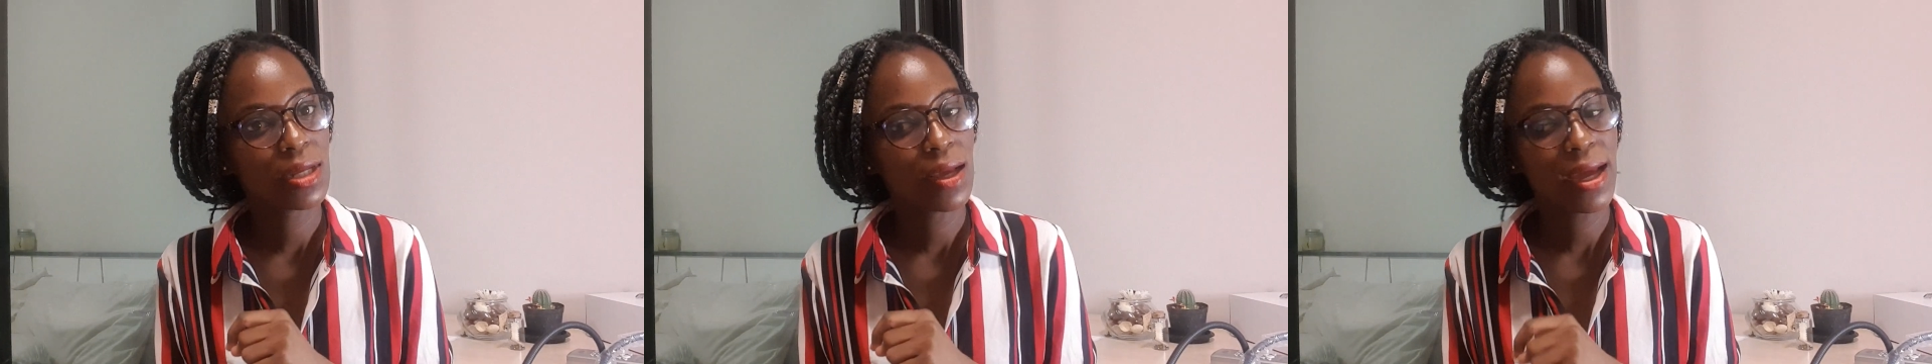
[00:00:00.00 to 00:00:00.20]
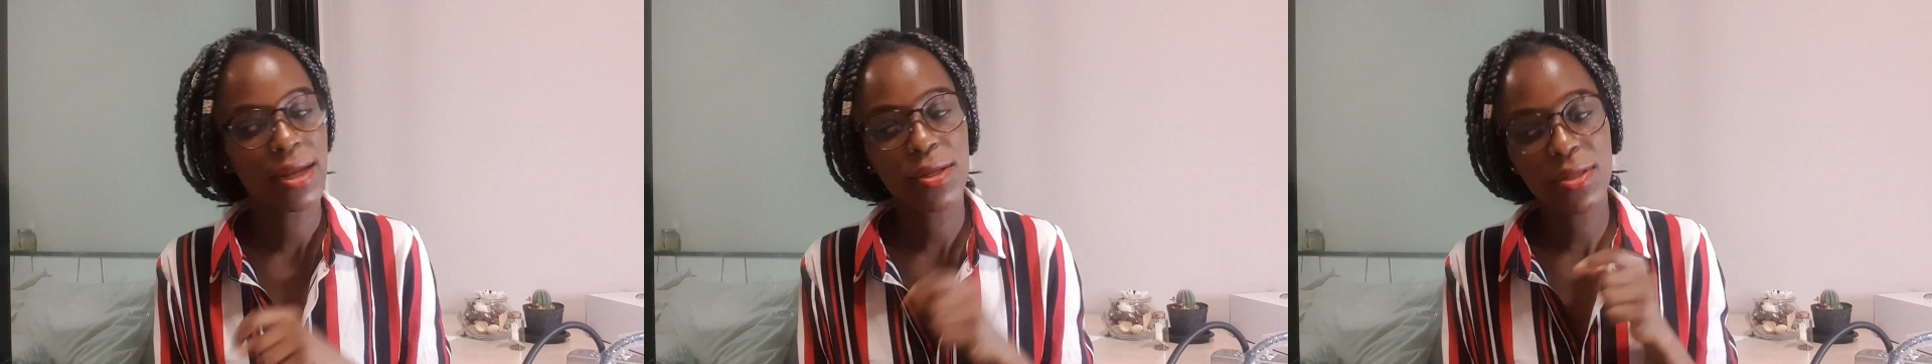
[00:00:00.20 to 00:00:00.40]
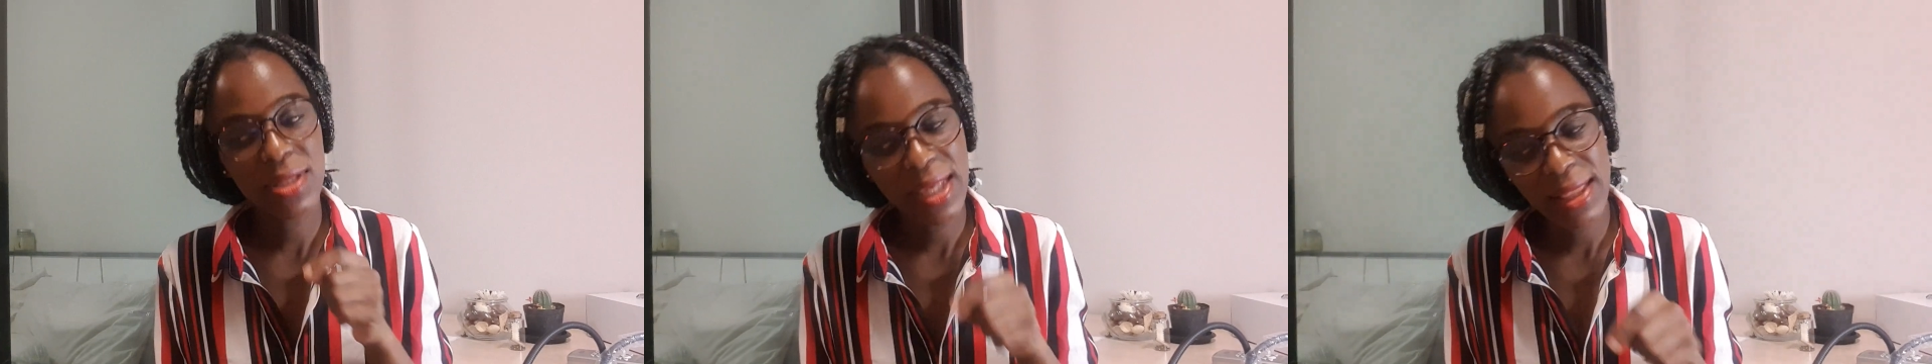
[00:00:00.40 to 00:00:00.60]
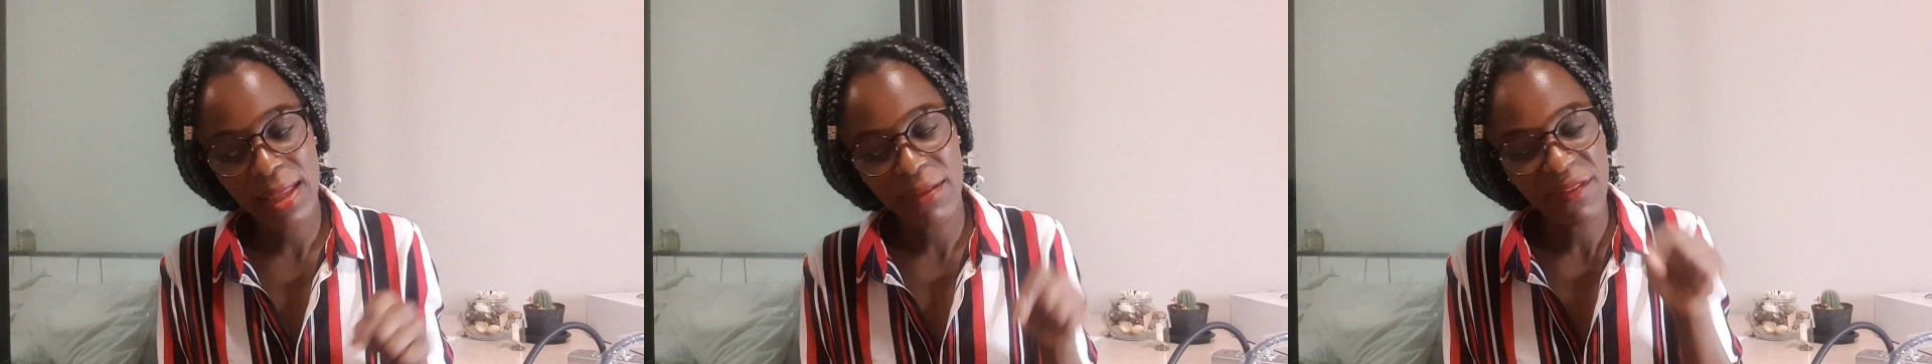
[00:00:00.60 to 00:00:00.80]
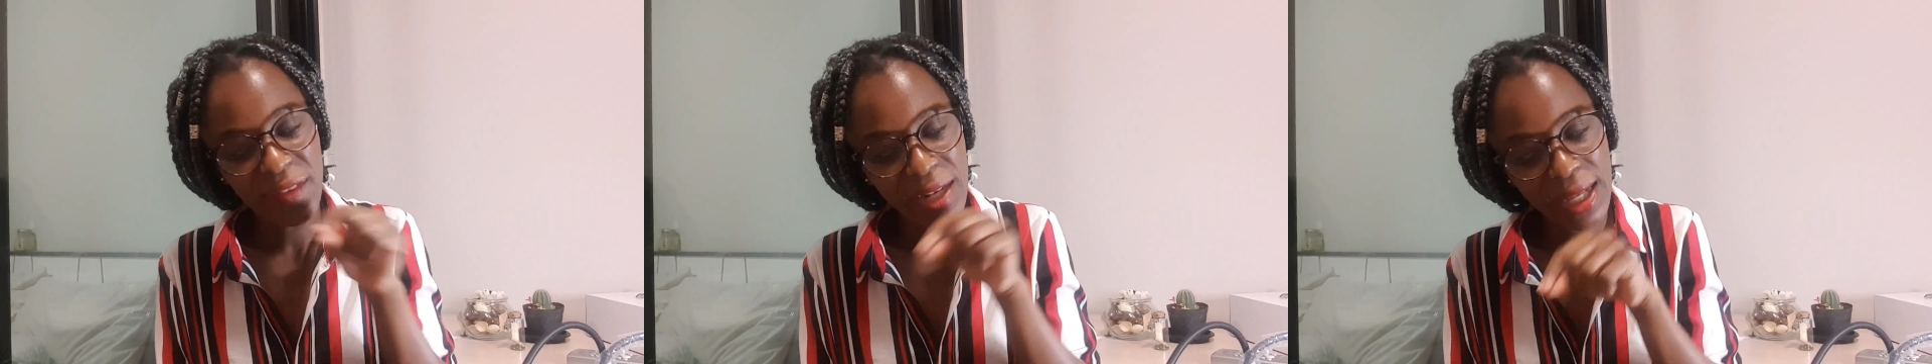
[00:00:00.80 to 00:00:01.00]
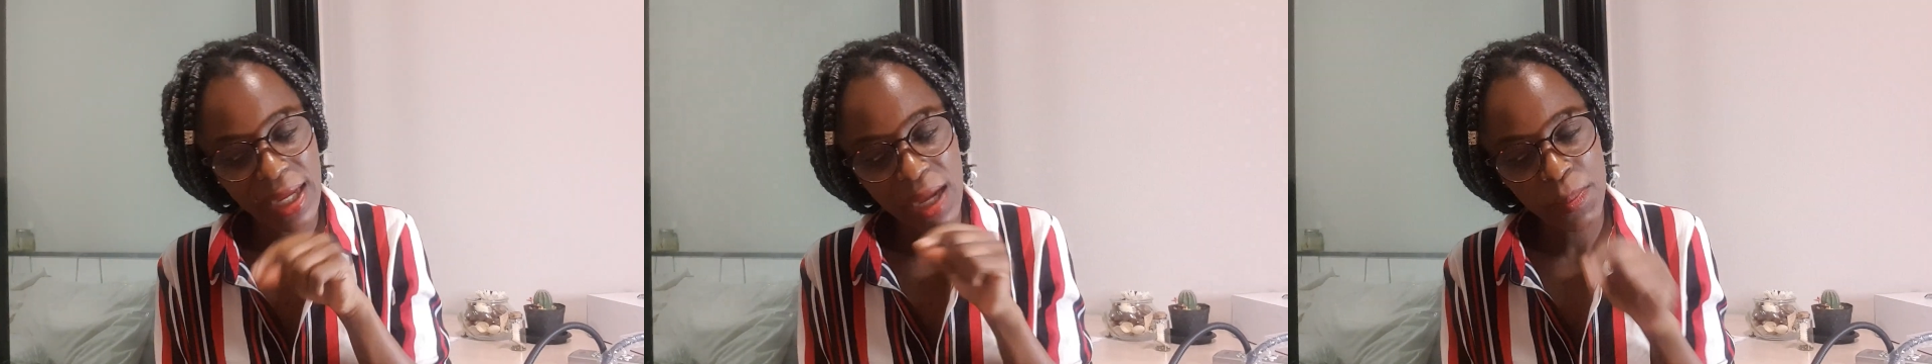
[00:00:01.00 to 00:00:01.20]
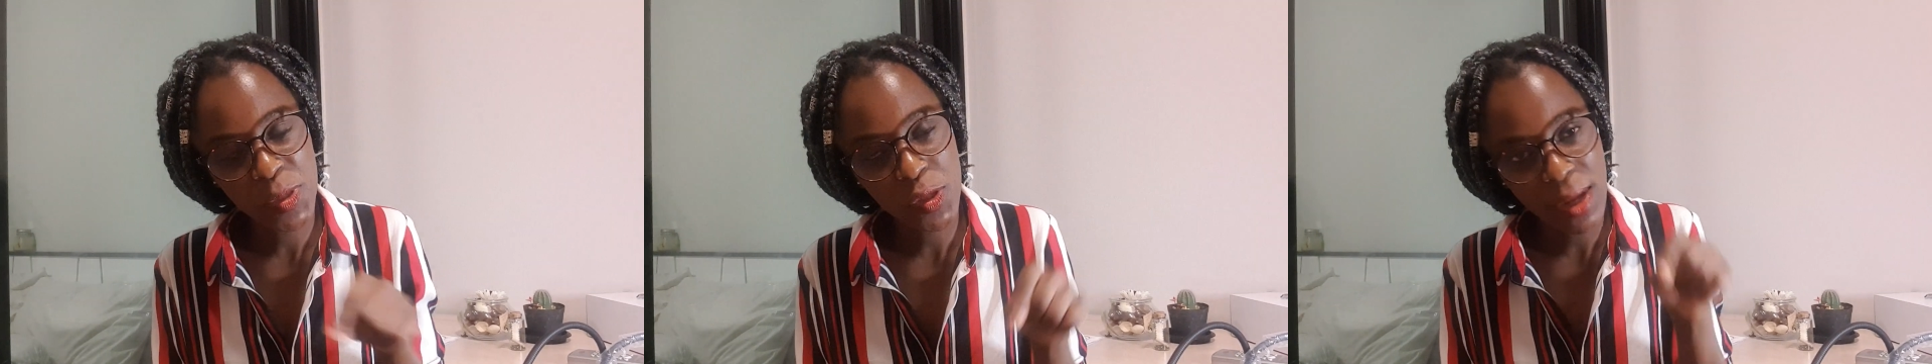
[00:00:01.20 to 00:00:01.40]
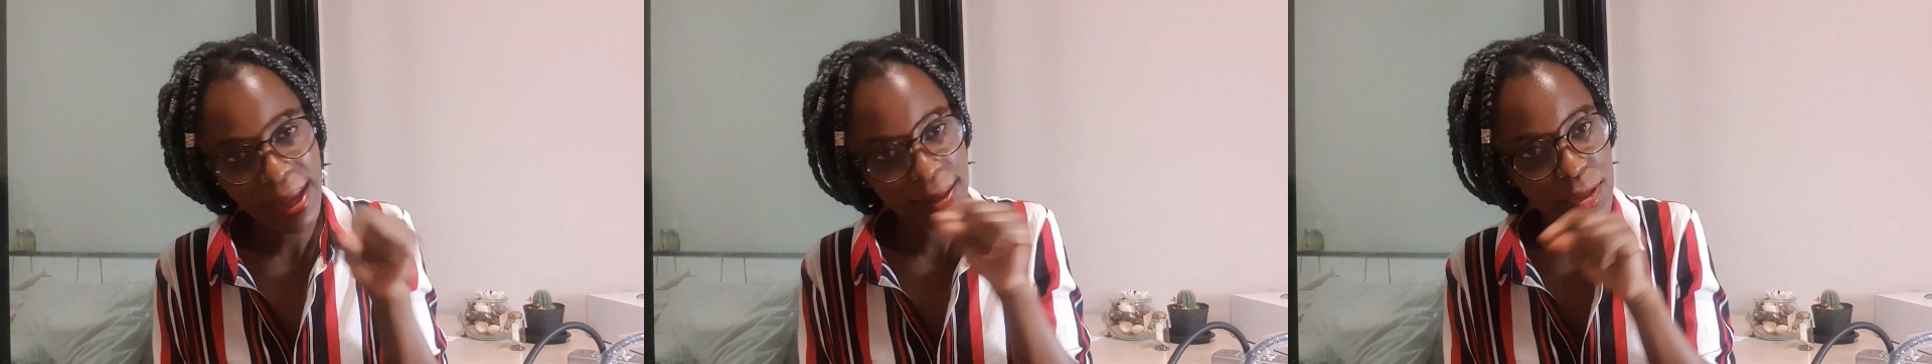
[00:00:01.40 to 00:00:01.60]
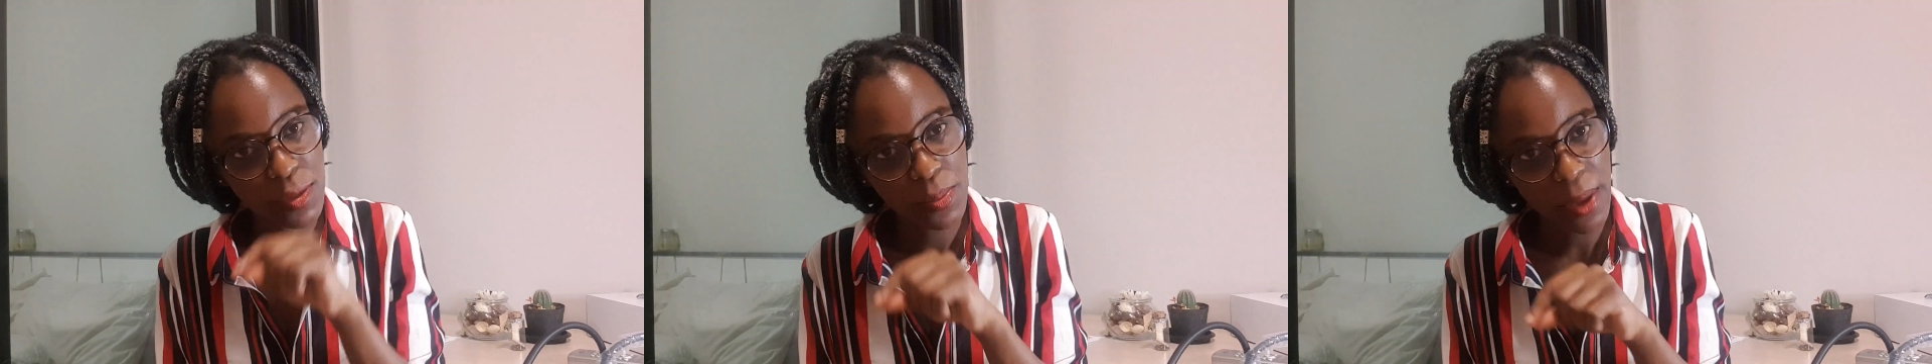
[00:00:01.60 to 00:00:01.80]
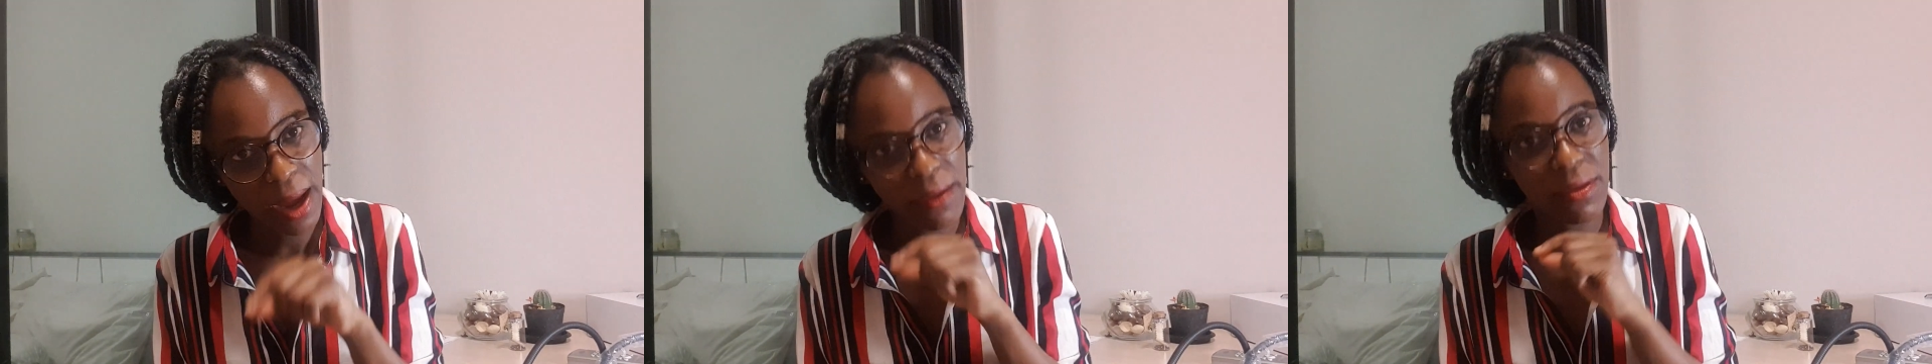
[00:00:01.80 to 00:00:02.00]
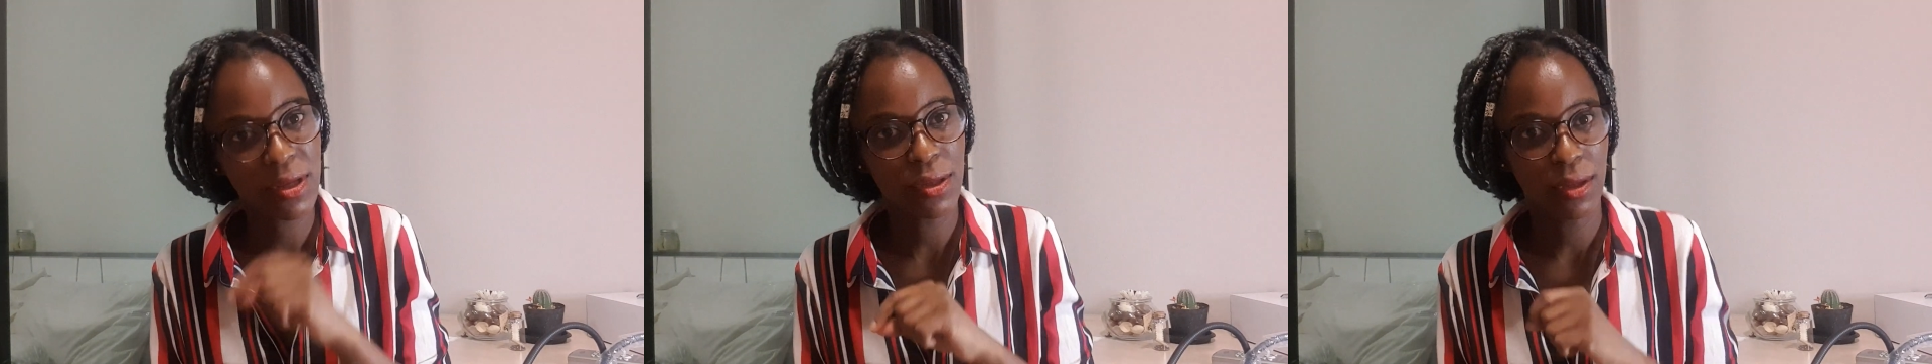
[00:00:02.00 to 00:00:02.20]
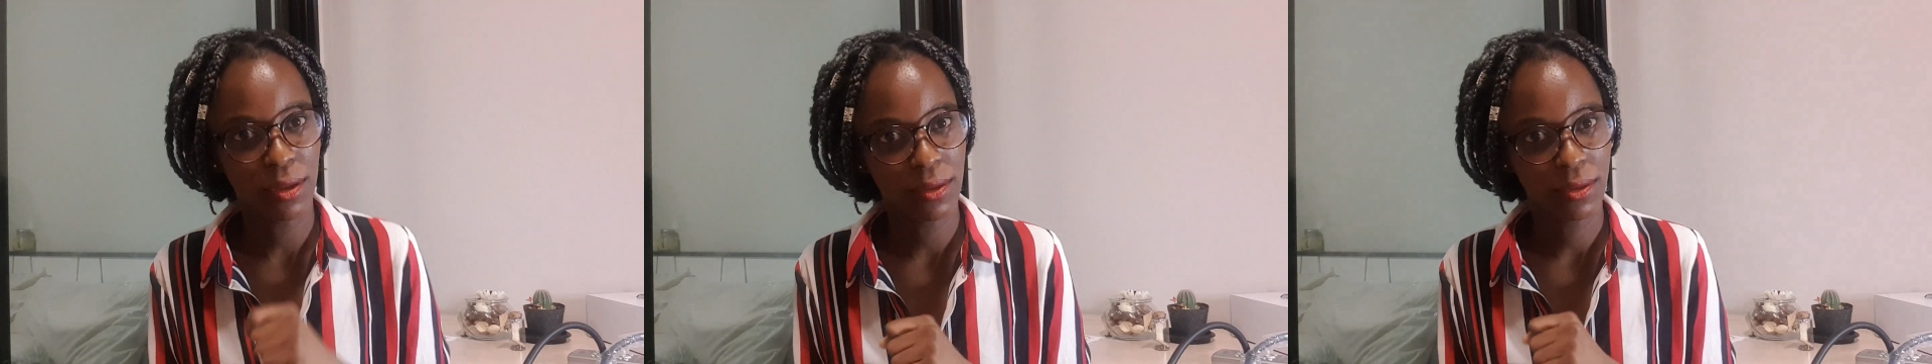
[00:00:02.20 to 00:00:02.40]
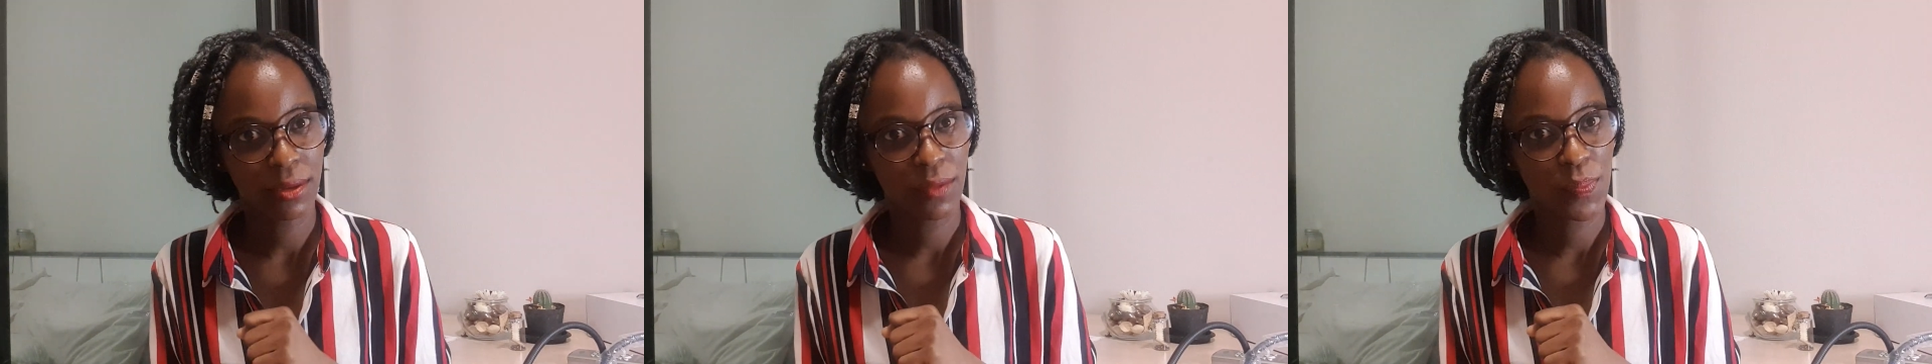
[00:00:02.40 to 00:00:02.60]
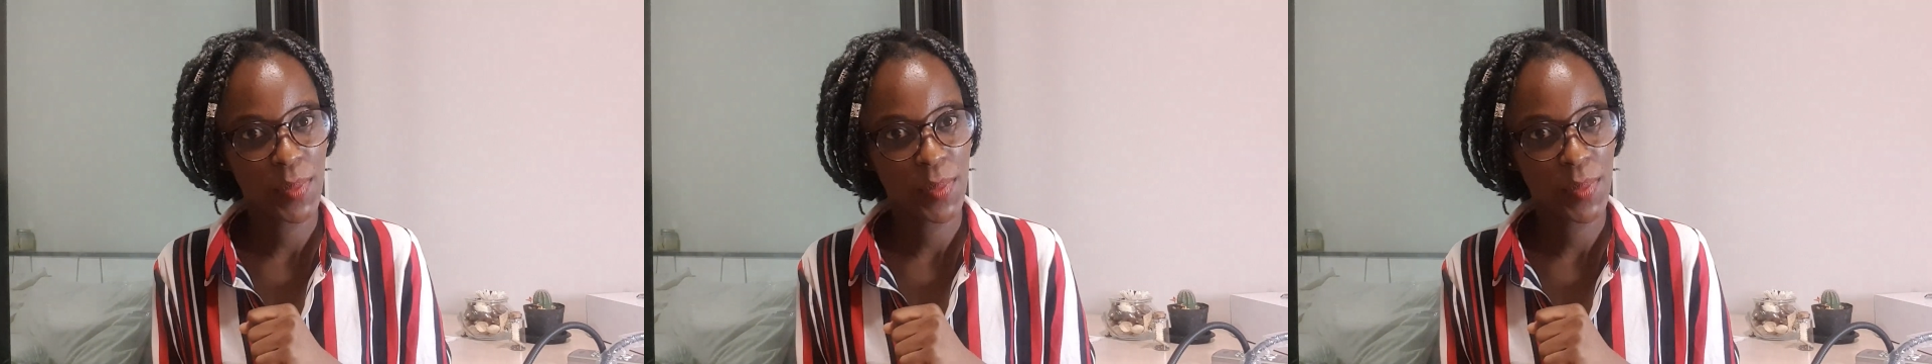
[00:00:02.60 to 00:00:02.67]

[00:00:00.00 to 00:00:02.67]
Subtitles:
and you see them filling up, trying to bury you.